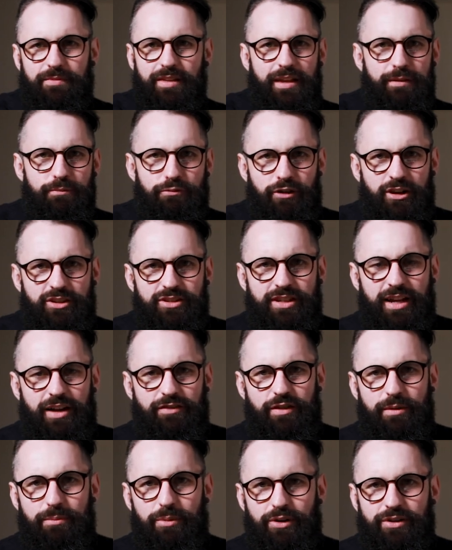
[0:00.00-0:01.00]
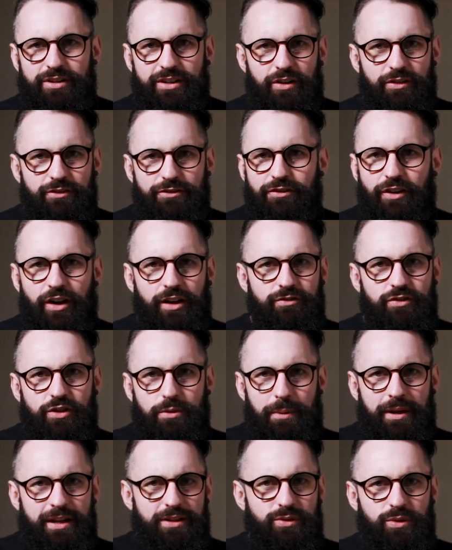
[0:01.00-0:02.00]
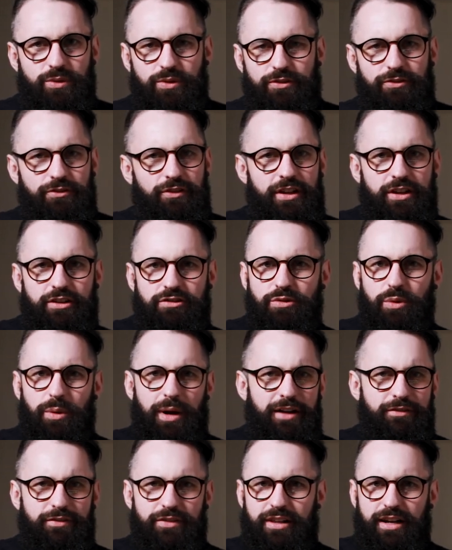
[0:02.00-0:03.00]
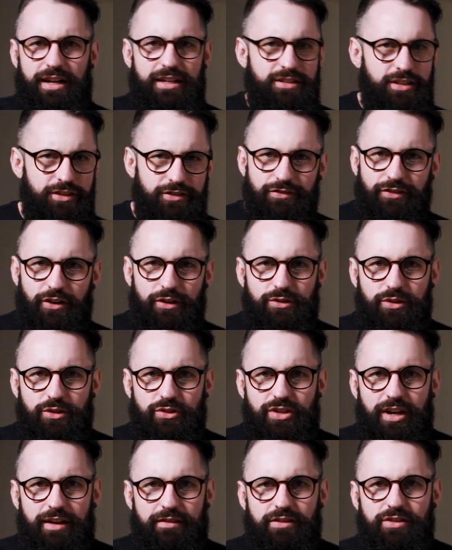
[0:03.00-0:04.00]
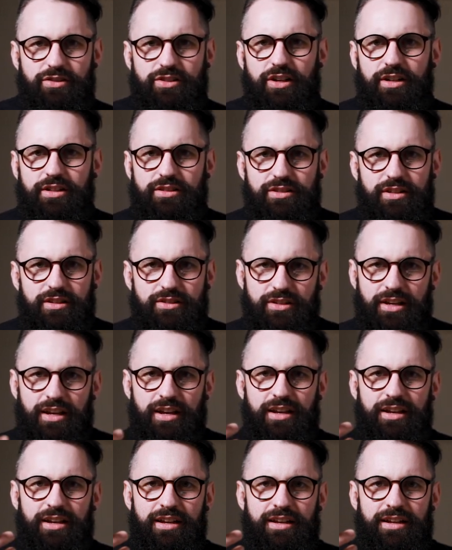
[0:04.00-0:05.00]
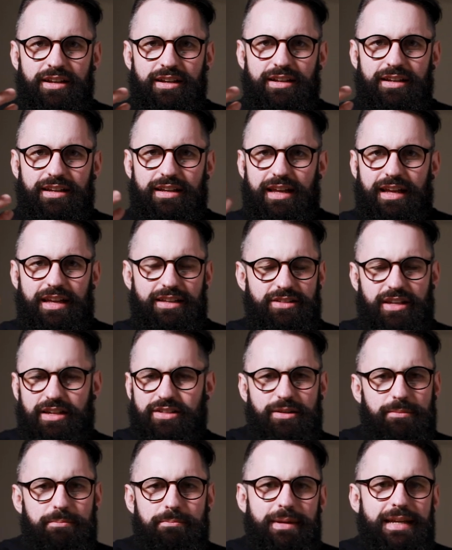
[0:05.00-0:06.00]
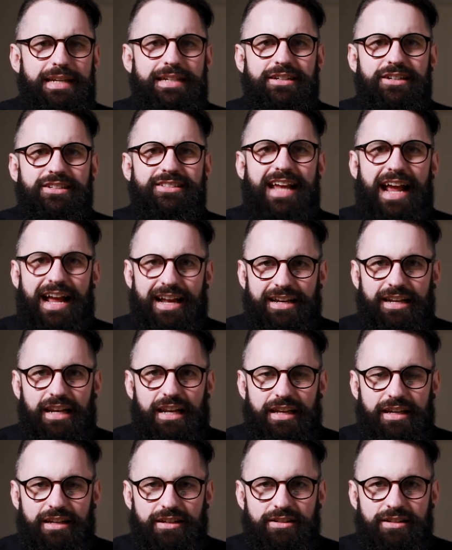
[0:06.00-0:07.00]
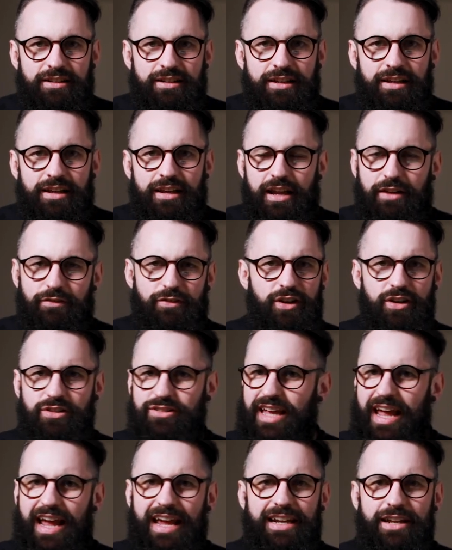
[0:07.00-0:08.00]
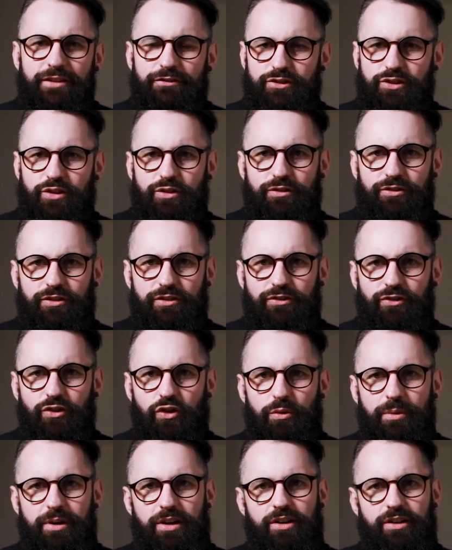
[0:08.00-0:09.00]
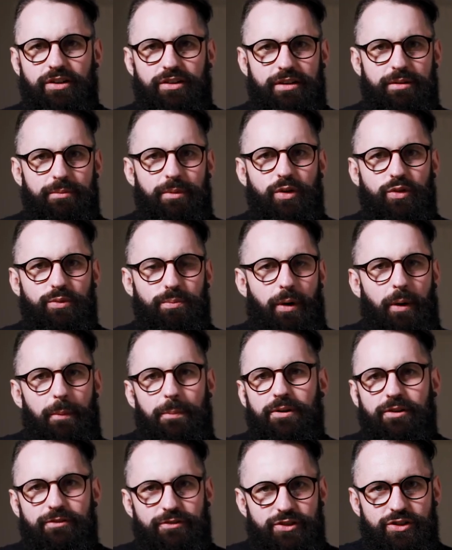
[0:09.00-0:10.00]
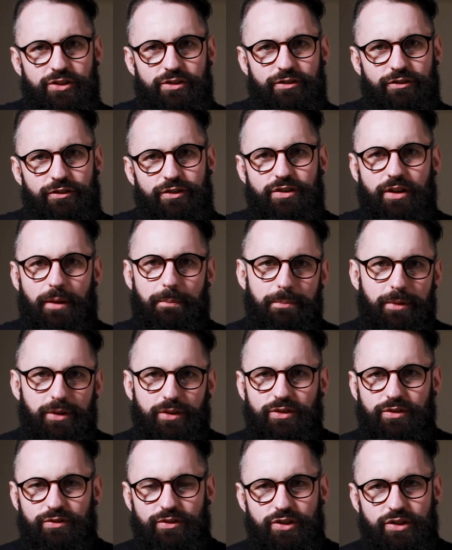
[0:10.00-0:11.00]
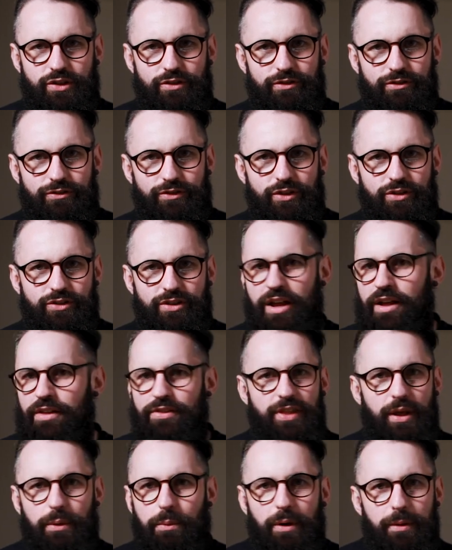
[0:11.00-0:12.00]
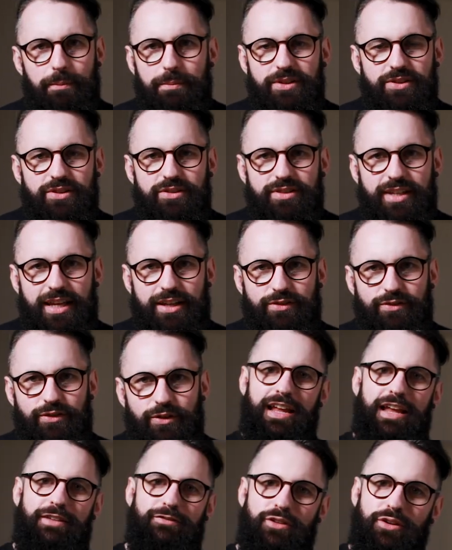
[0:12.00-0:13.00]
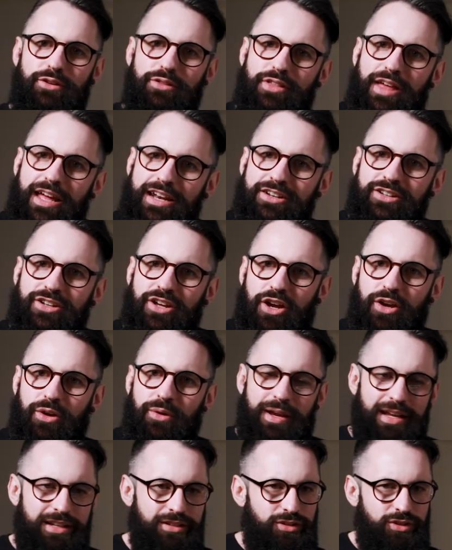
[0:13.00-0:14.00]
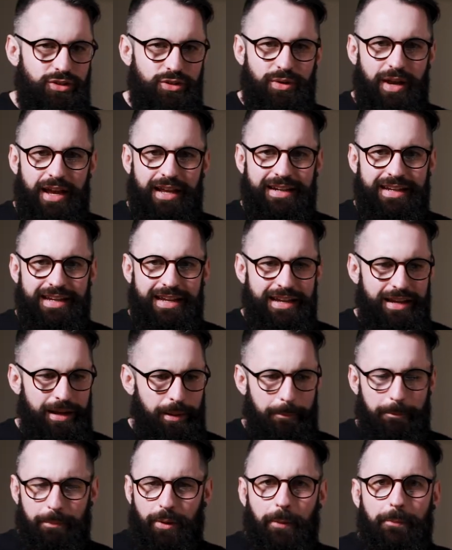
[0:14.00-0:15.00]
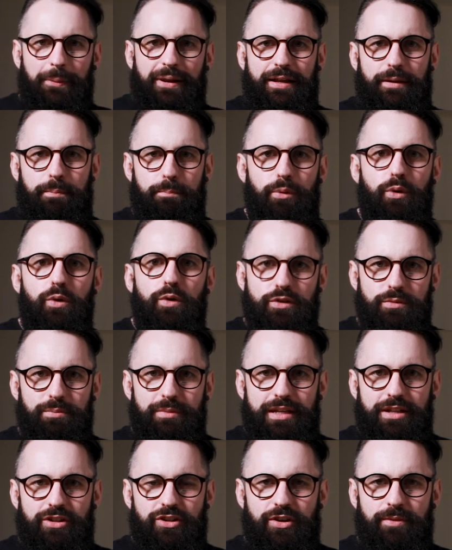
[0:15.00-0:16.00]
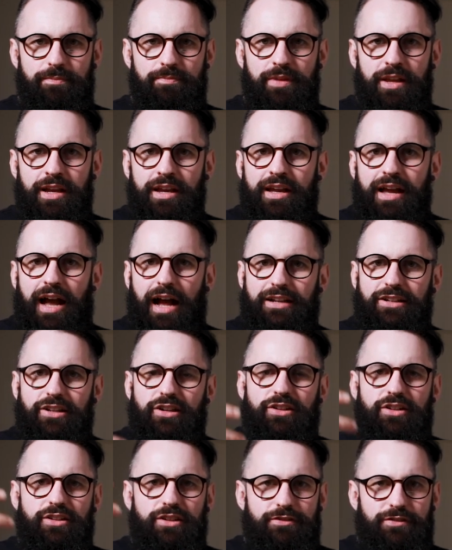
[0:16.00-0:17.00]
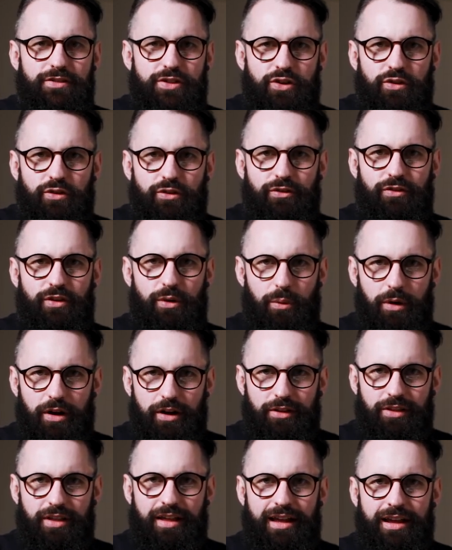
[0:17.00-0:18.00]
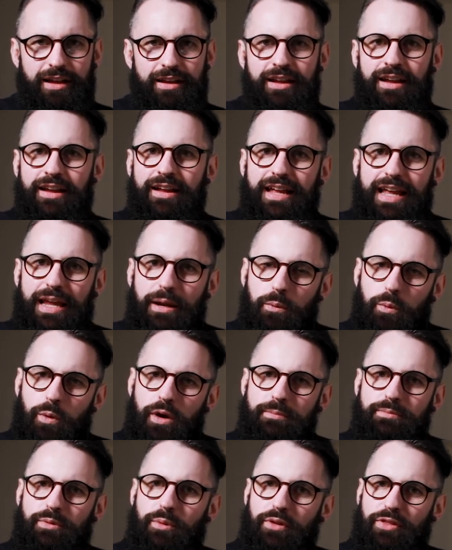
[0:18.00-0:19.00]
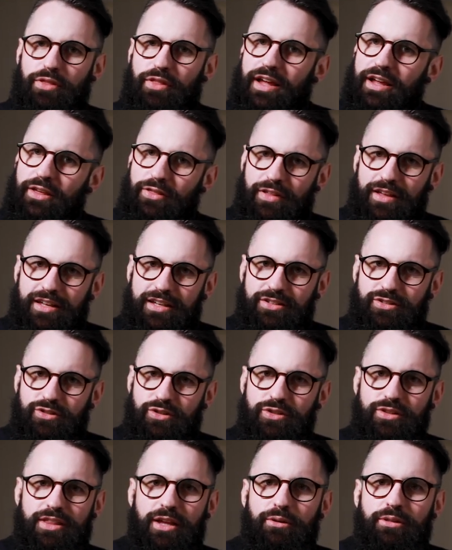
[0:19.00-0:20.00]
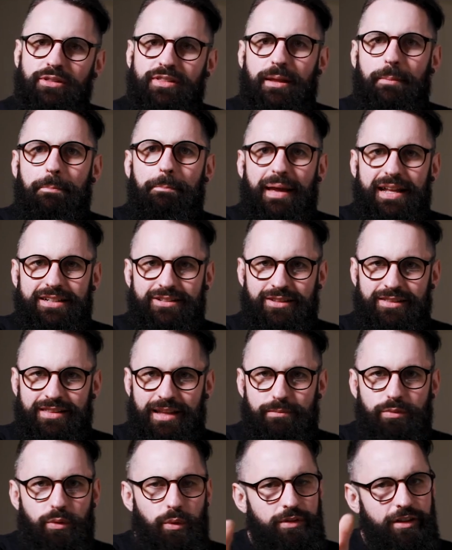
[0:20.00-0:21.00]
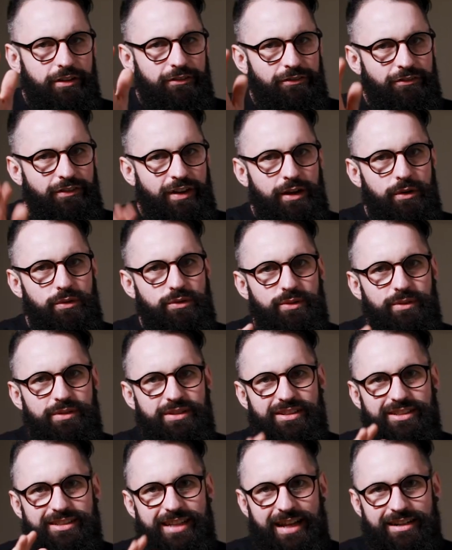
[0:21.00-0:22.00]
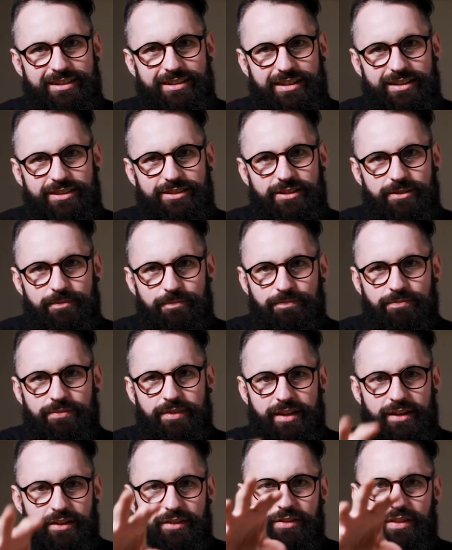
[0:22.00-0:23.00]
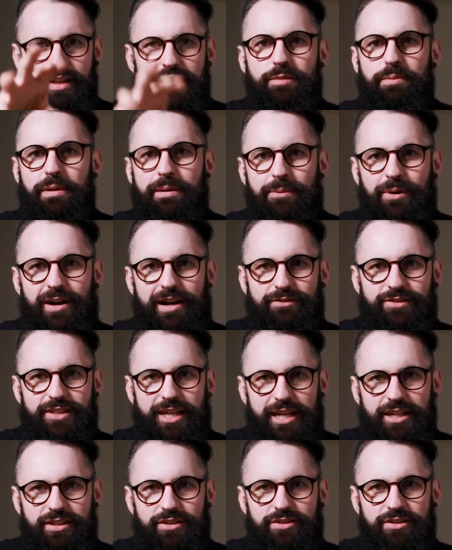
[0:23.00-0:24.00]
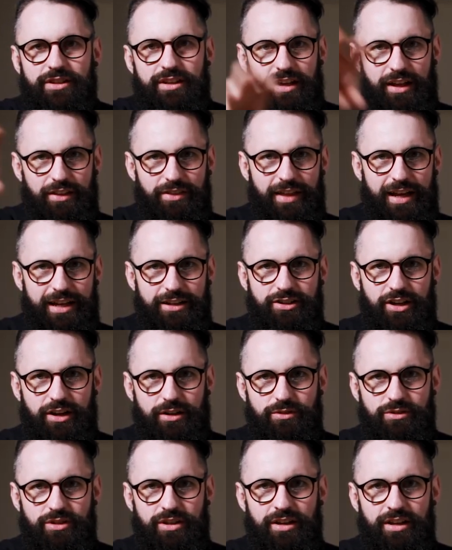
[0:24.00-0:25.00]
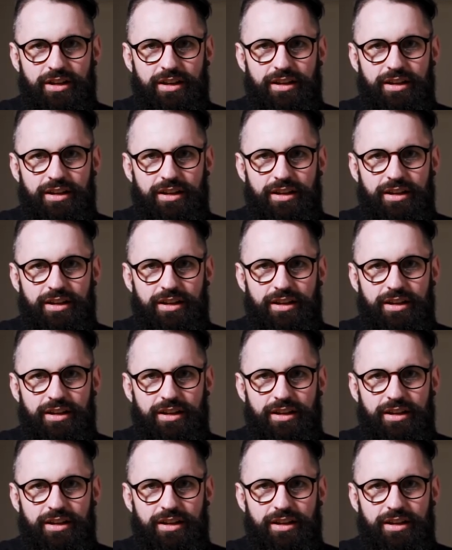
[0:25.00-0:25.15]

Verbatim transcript: impressing everybody on 500 pixels or Flickr or whatever the latest photo sharing site is, it's a meaningless accolade. If you go into any photography forum and look at the most popular photographers amongst photographers, they won't be successful. If you then go into any public bought medium and you look at the photography work there, it won't be what they think is good. They'll think they're better than that, but what they fail to understand is these people have taste and they don't.